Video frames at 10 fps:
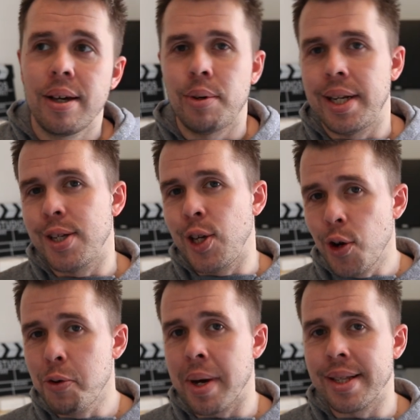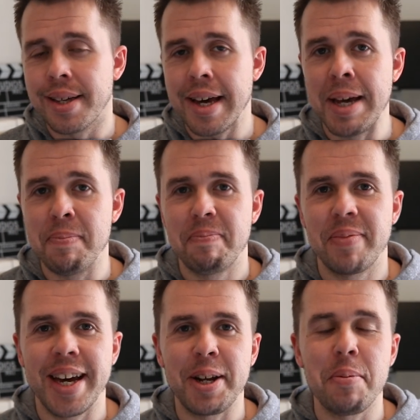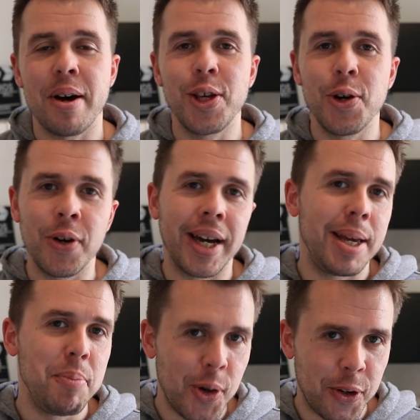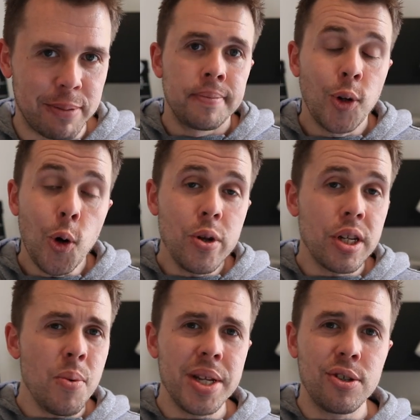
well, it's a young man's game, and I'm not young anymore. Also, it's